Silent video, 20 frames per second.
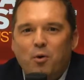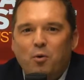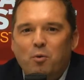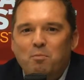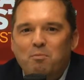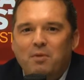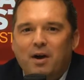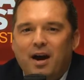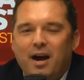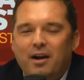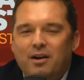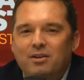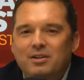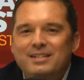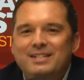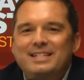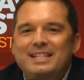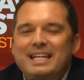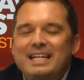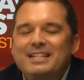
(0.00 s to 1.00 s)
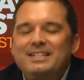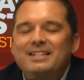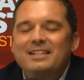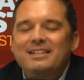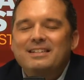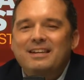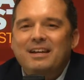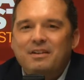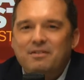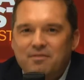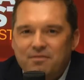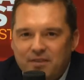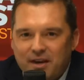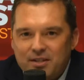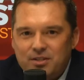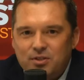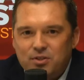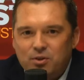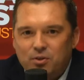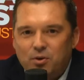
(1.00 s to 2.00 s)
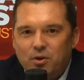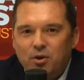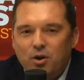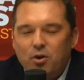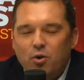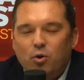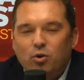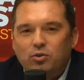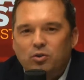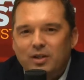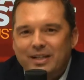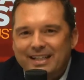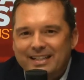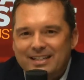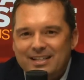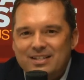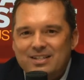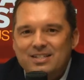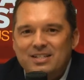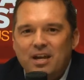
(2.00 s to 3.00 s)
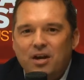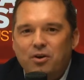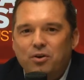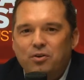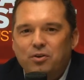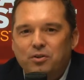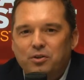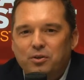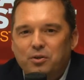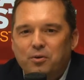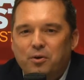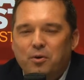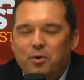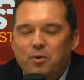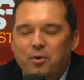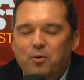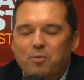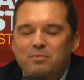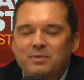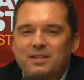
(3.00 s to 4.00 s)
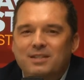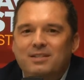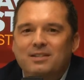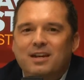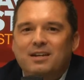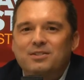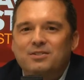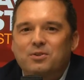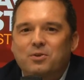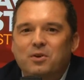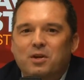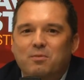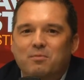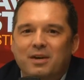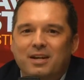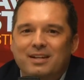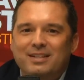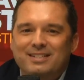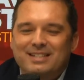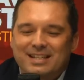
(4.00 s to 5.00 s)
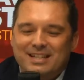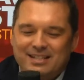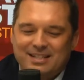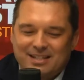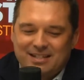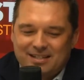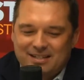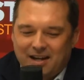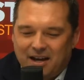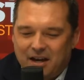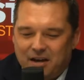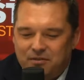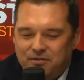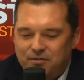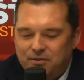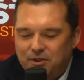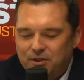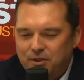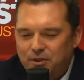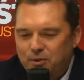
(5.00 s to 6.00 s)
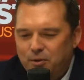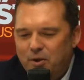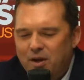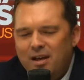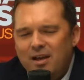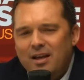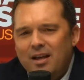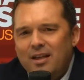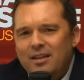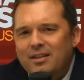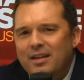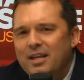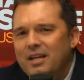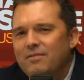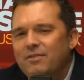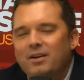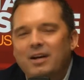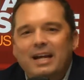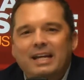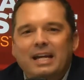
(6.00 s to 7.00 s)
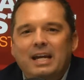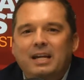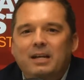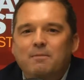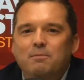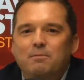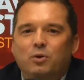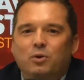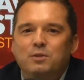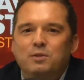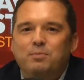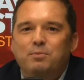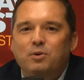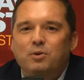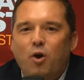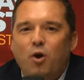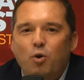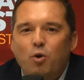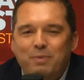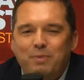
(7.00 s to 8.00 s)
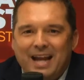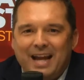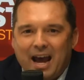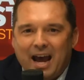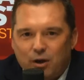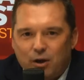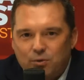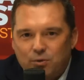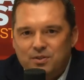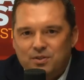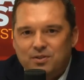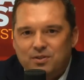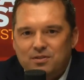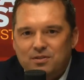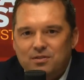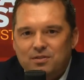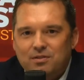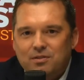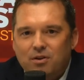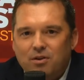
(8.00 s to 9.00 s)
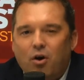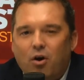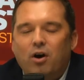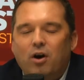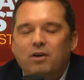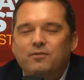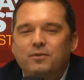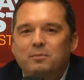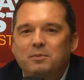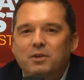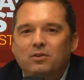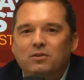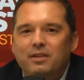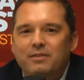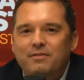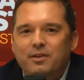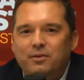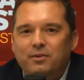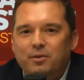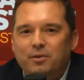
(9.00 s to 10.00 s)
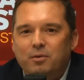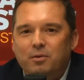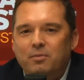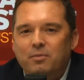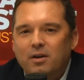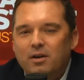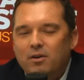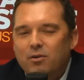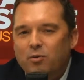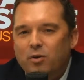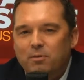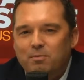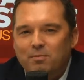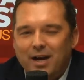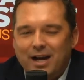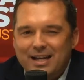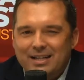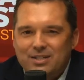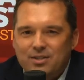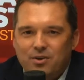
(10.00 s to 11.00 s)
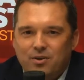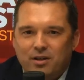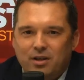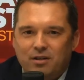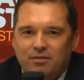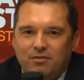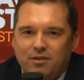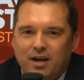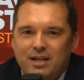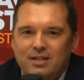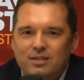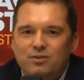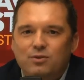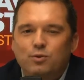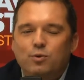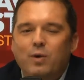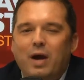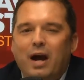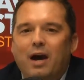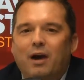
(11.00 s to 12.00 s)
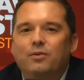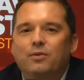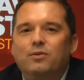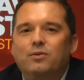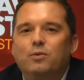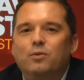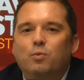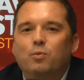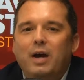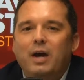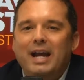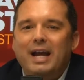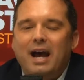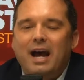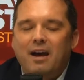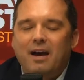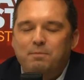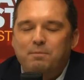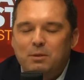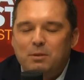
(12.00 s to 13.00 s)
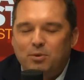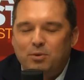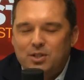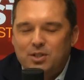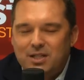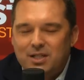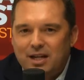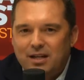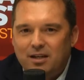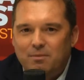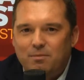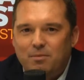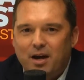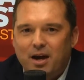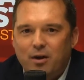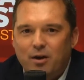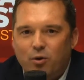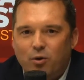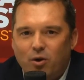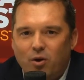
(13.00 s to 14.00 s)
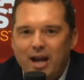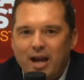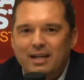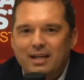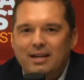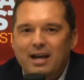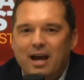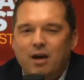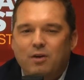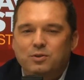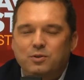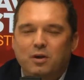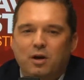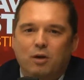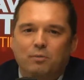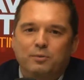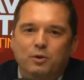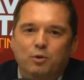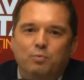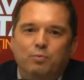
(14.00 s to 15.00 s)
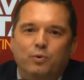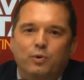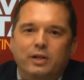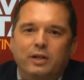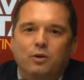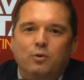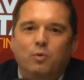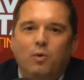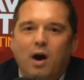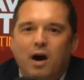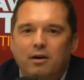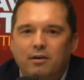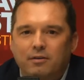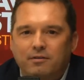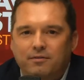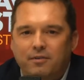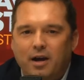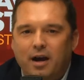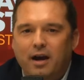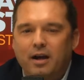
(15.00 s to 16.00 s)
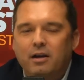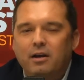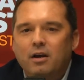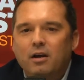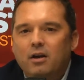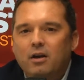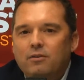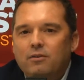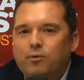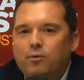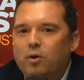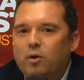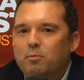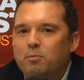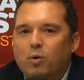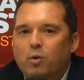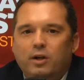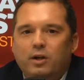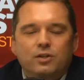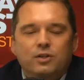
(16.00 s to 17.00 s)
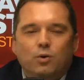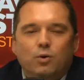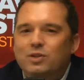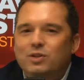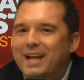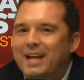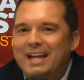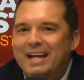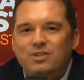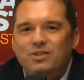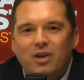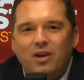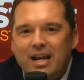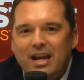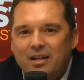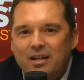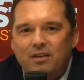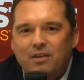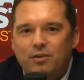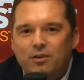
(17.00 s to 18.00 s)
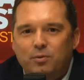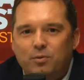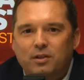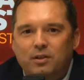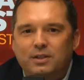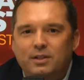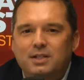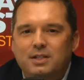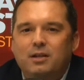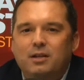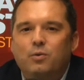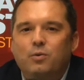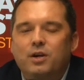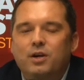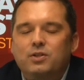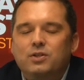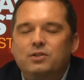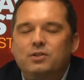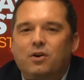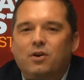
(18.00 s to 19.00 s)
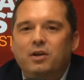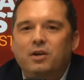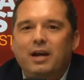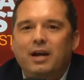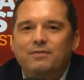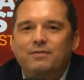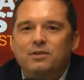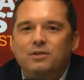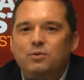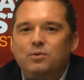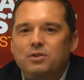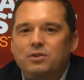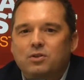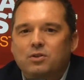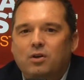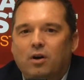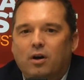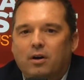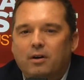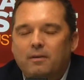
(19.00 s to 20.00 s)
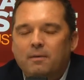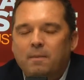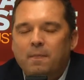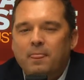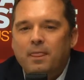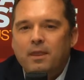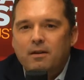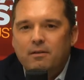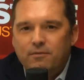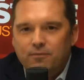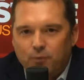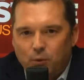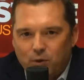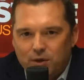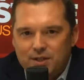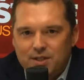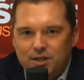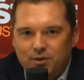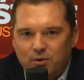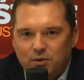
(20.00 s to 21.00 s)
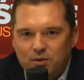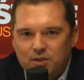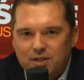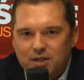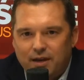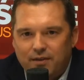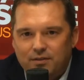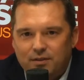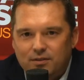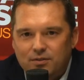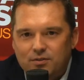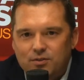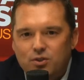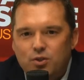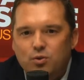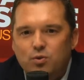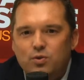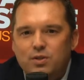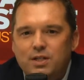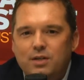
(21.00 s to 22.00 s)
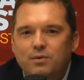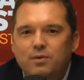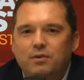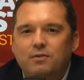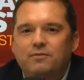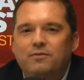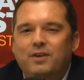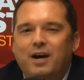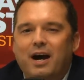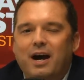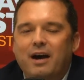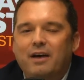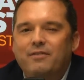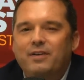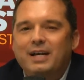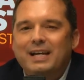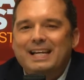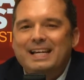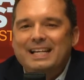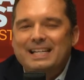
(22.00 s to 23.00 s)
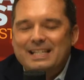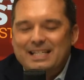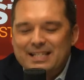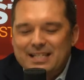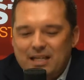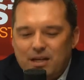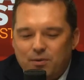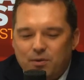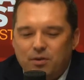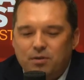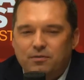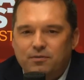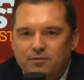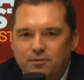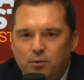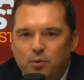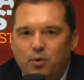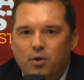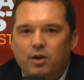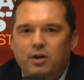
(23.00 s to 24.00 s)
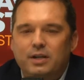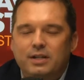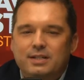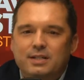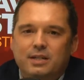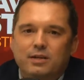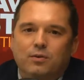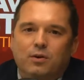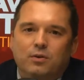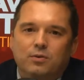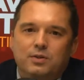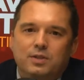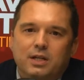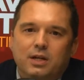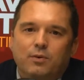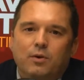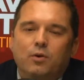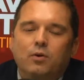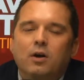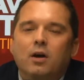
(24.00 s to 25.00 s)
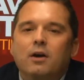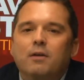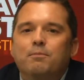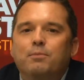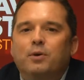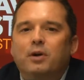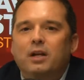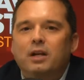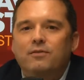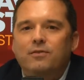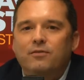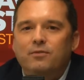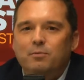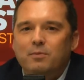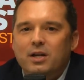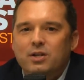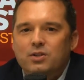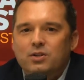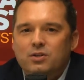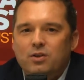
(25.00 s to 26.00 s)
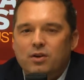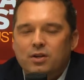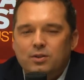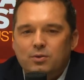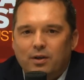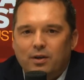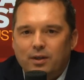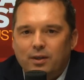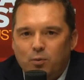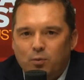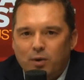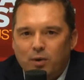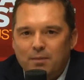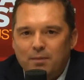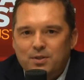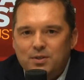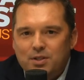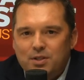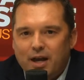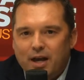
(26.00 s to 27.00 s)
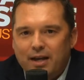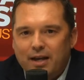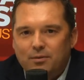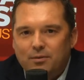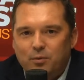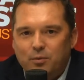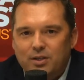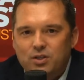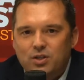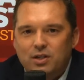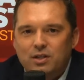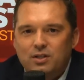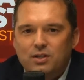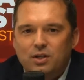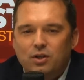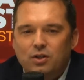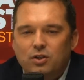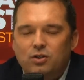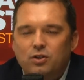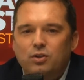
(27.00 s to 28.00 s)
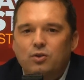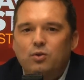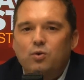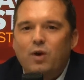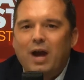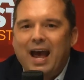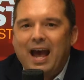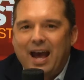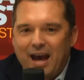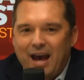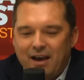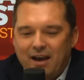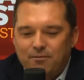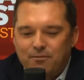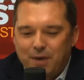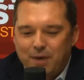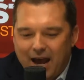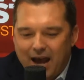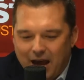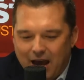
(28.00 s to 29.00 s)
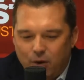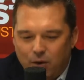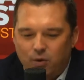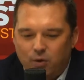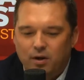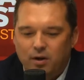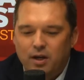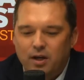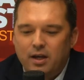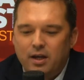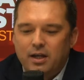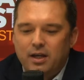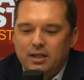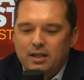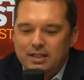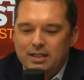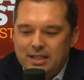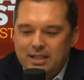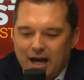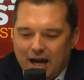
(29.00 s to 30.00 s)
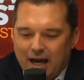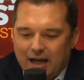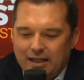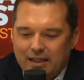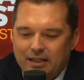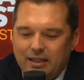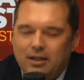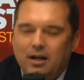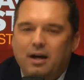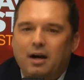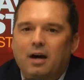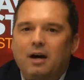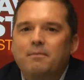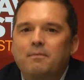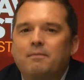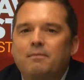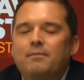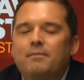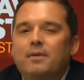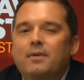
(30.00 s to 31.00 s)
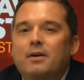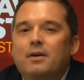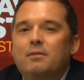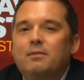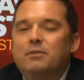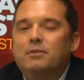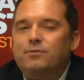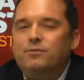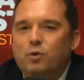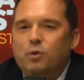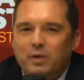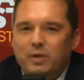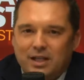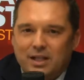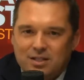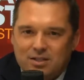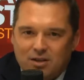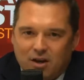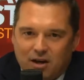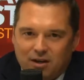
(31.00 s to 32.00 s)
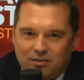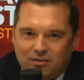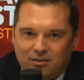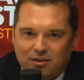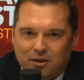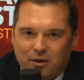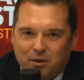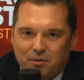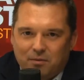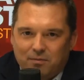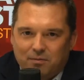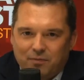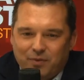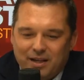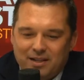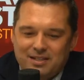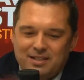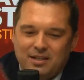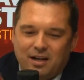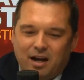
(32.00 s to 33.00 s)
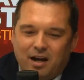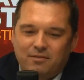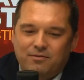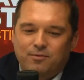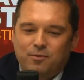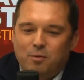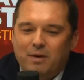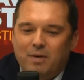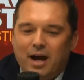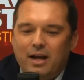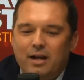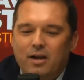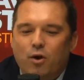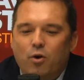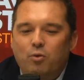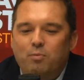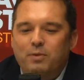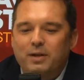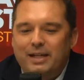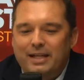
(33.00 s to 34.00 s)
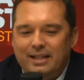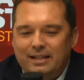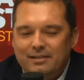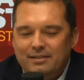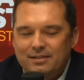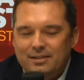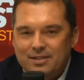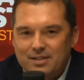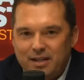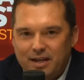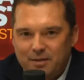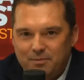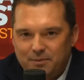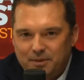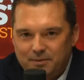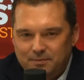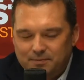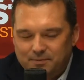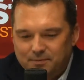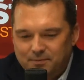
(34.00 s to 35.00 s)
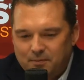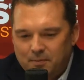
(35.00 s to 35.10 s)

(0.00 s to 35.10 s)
home buyer, seasoned investor, or looking to sell your home, this next 30 minutes is designed for you. Think of it like hitting multiple open houses, all from your living room, with my attorney advice throughout the way. I have people standing by right now to help you pre-qualify for a mortgage or to answer any of your real estate questions. All you have to do is call 407-205-0400. Plenty of information is also on the website, which is youhavepower.com. Before we get started, though, it's time for my opening statement.